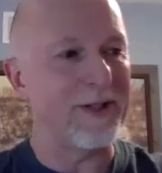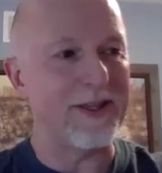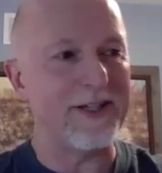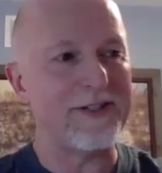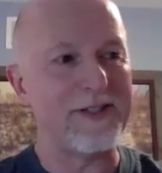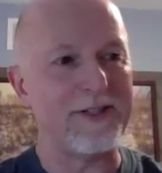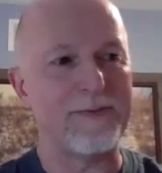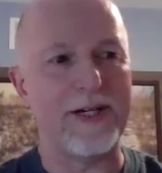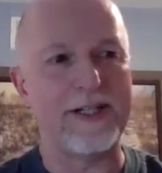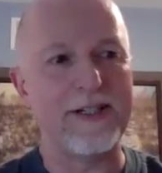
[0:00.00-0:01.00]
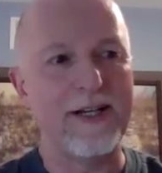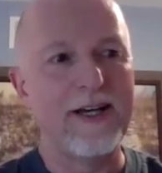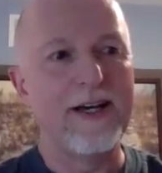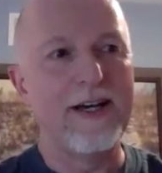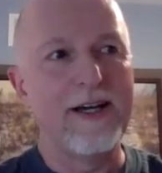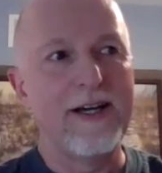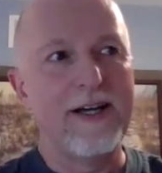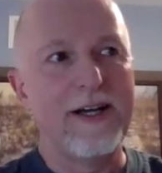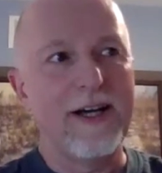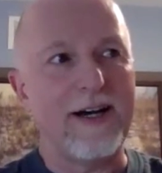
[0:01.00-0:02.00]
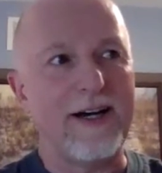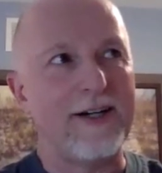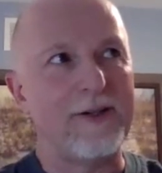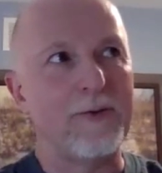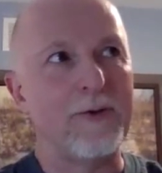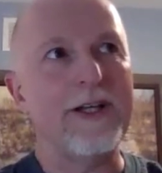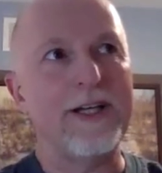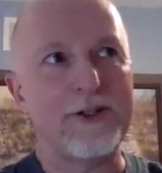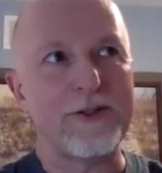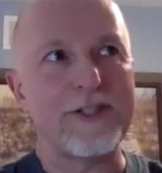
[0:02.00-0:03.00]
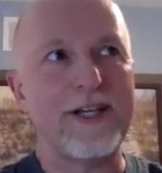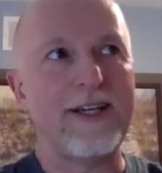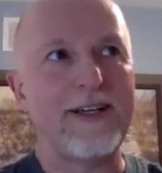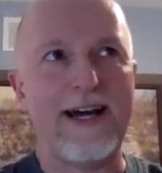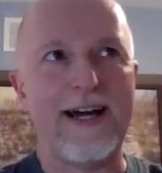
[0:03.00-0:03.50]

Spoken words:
with this has been really interesting.